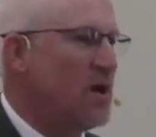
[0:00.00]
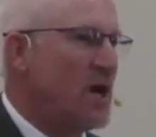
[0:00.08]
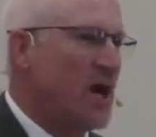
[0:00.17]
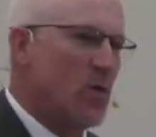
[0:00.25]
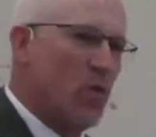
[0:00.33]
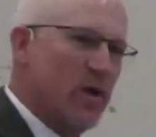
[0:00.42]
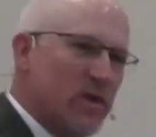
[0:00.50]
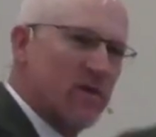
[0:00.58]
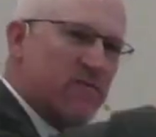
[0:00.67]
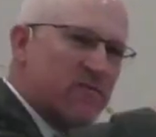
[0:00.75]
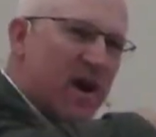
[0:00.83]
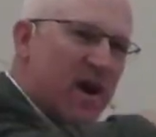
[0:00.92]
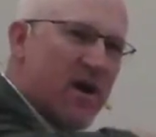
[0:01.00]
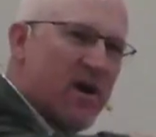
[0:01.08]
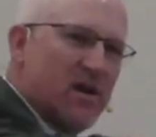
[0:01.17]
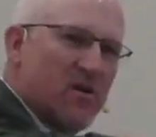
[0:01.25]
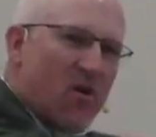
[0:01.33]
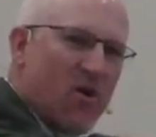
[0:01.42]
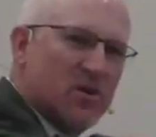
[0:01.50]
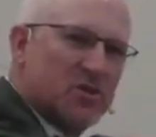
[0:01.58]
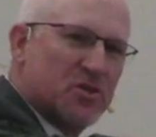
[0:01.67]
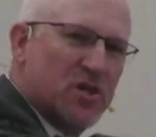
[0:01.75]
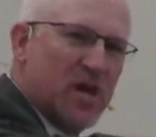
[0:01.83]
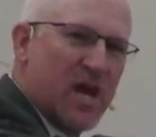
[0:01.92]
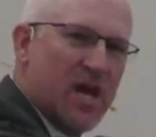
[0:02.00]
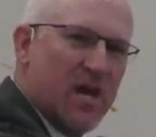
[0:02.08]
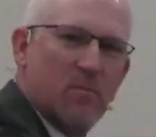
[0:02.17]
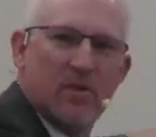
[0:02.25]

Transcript: And when the fiery darts came,